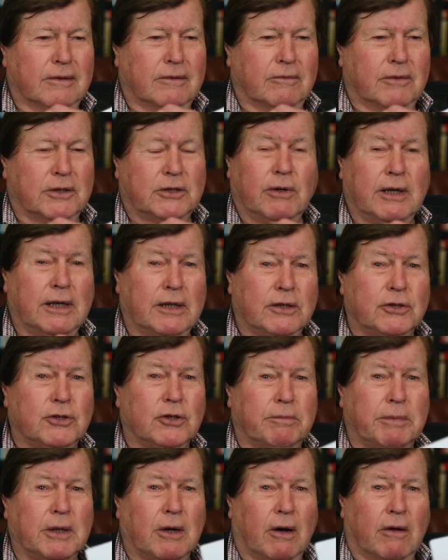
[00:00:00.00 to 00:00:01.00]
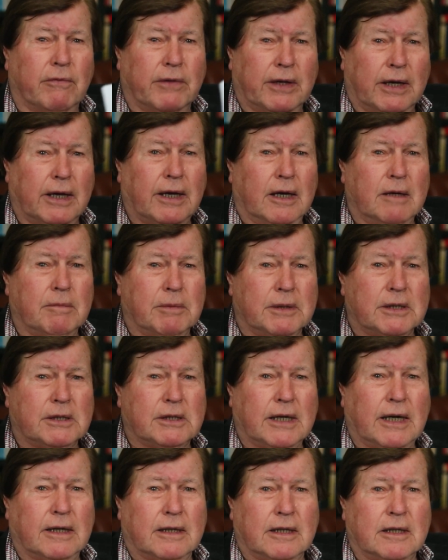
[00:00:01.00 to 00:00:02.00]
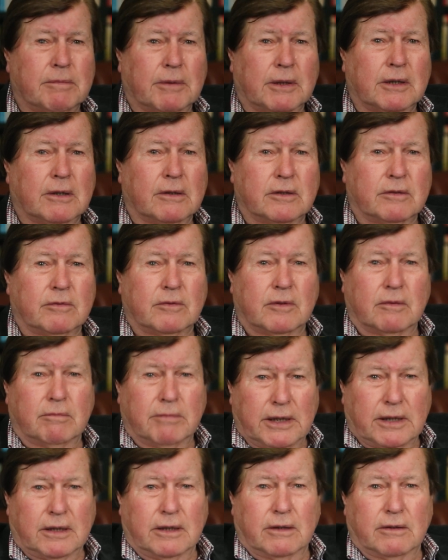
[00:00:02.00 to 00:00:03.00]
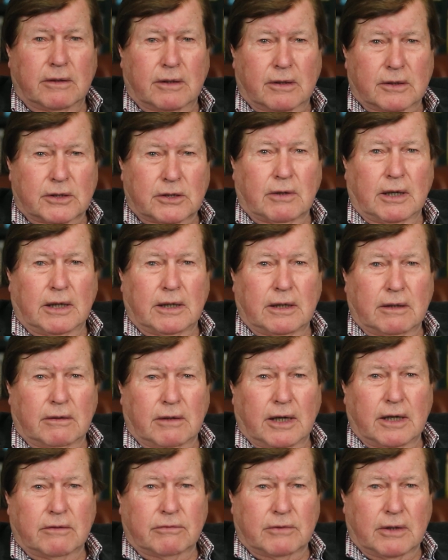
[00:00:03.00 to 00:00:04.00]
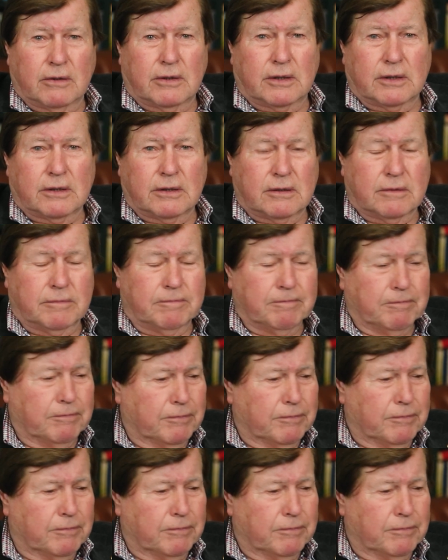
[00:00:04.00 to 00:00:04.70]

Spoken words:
which really should be on the air, but sadly because of the media in Australia, I have noticed